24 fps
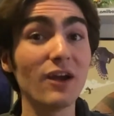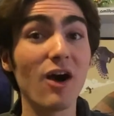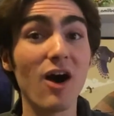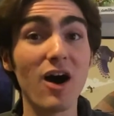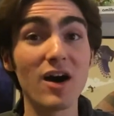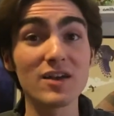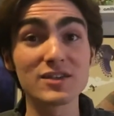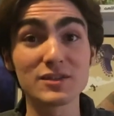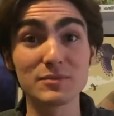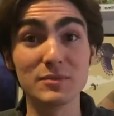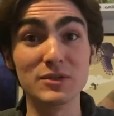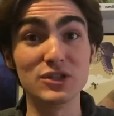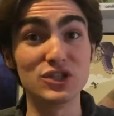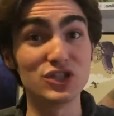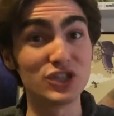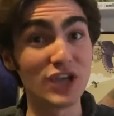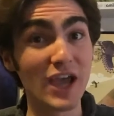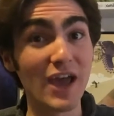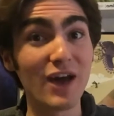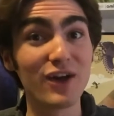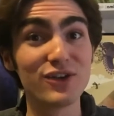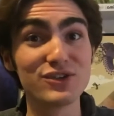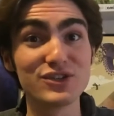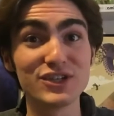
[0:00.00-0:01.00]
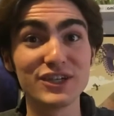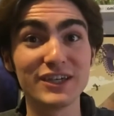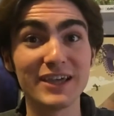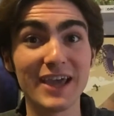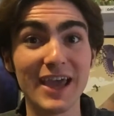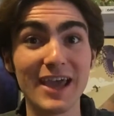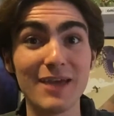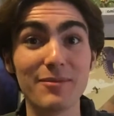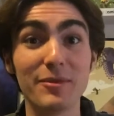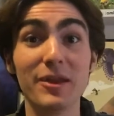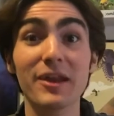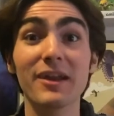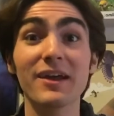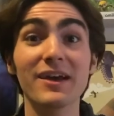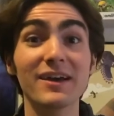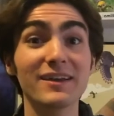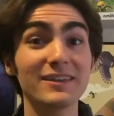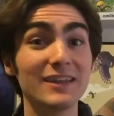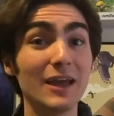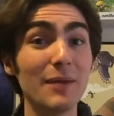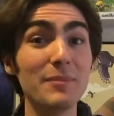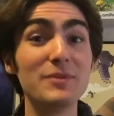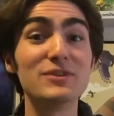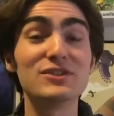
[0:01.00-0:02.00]
awesome and challenging game, and
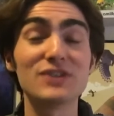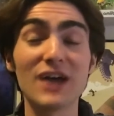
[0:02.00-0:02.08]
that'd be,